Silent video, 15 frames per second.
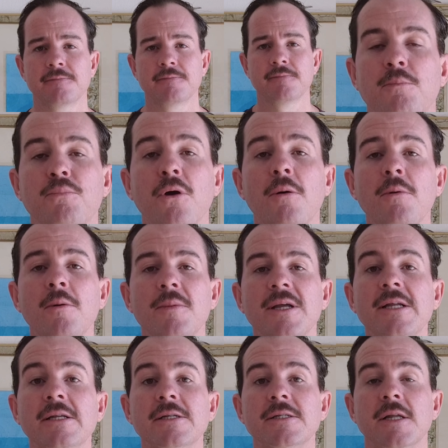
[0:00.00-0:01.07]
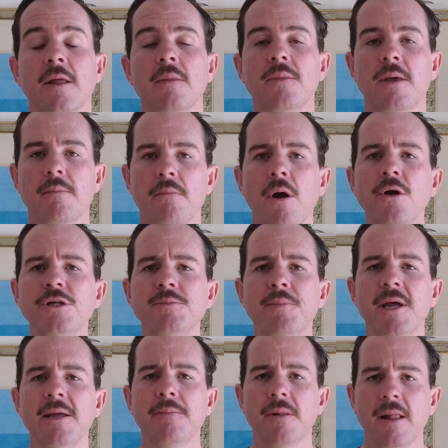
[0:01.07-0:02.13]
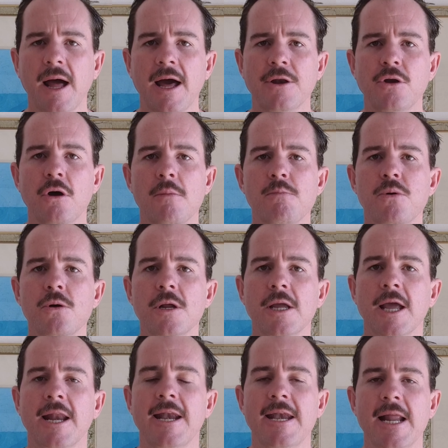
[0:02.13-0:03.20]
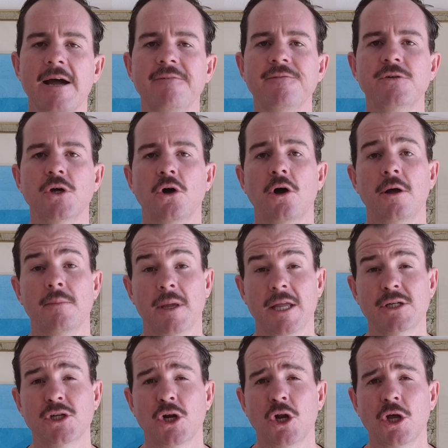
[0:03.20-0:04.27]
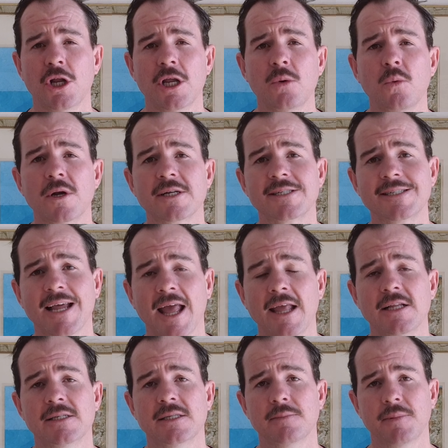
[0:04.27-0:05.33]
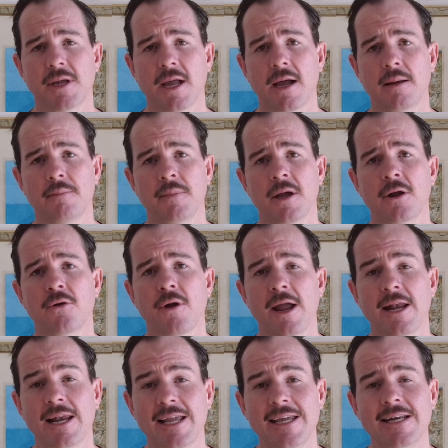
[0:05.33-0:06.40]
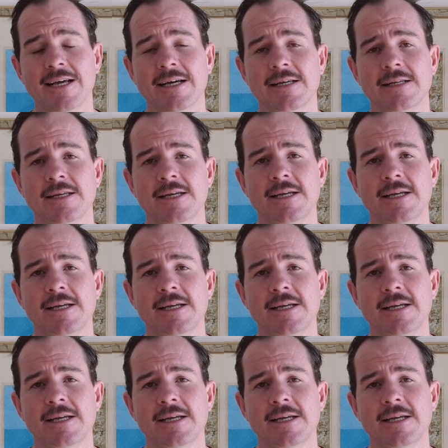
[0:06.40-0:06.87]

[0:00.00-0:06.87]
The problem is that most people are not putting enough time into learning what it takes to become a great leader,